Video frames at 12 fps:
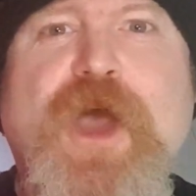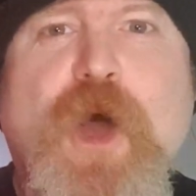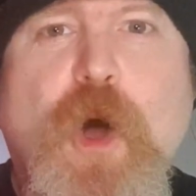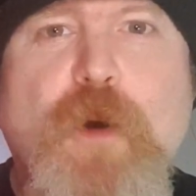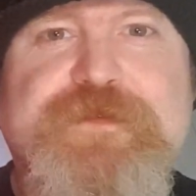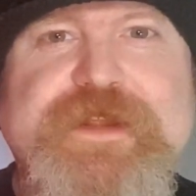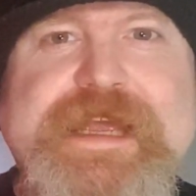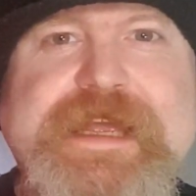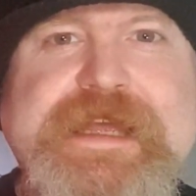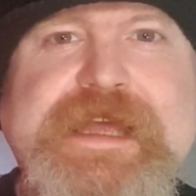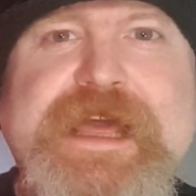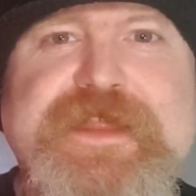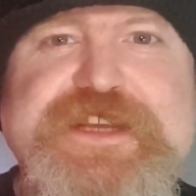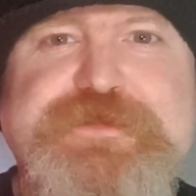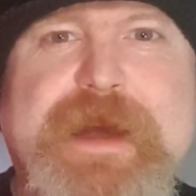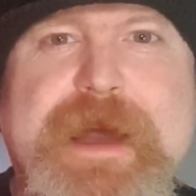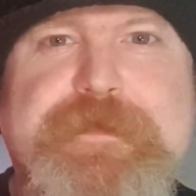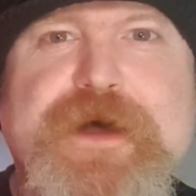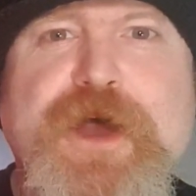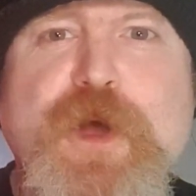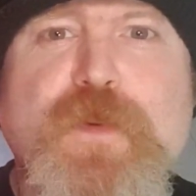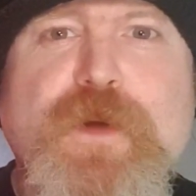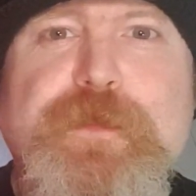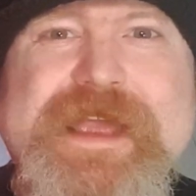Hopefully, this pepper
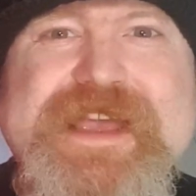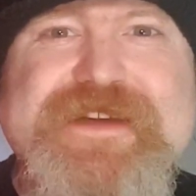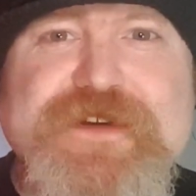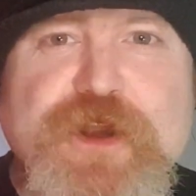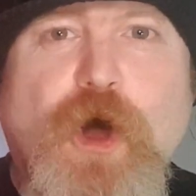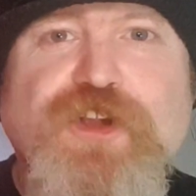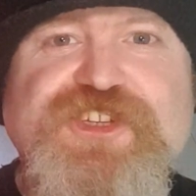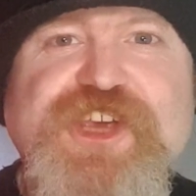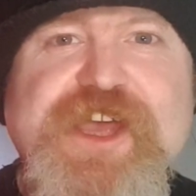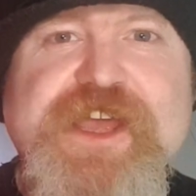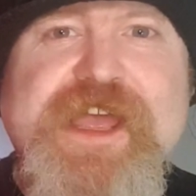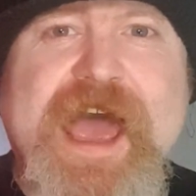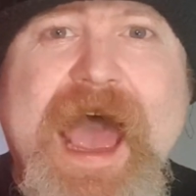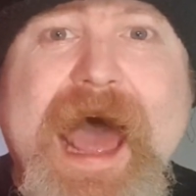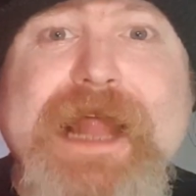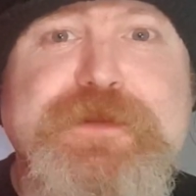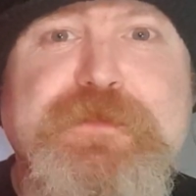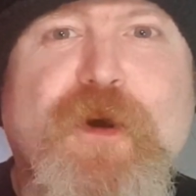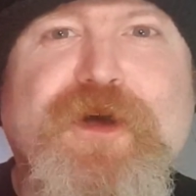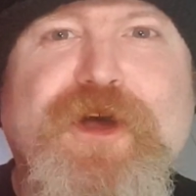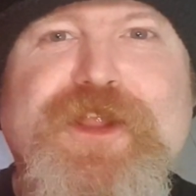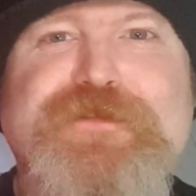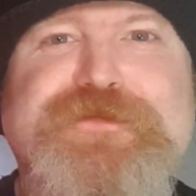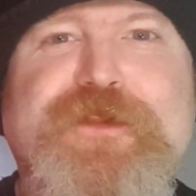will be even hotter and more
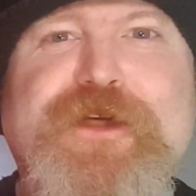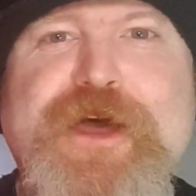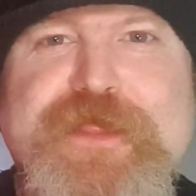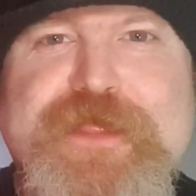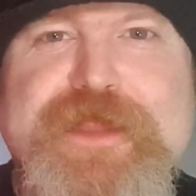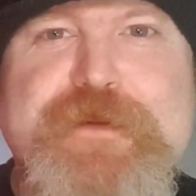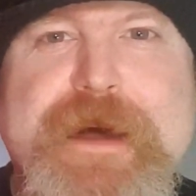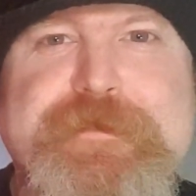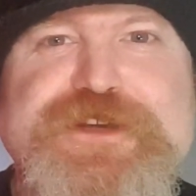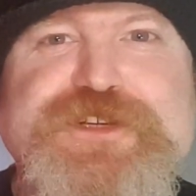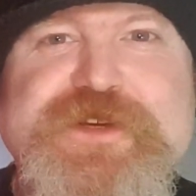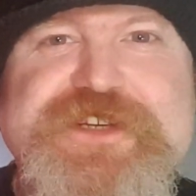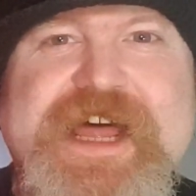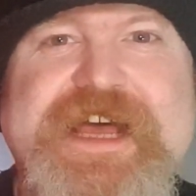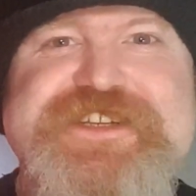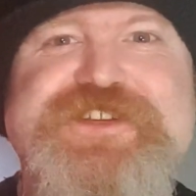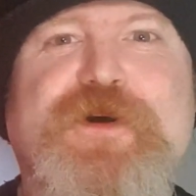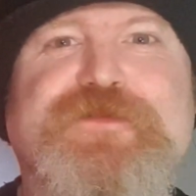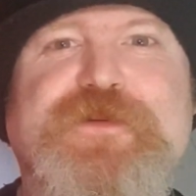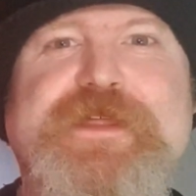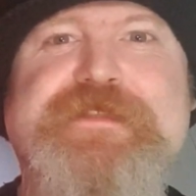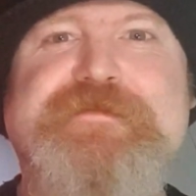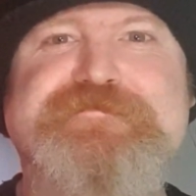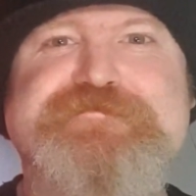colourful than the peppers we started off with.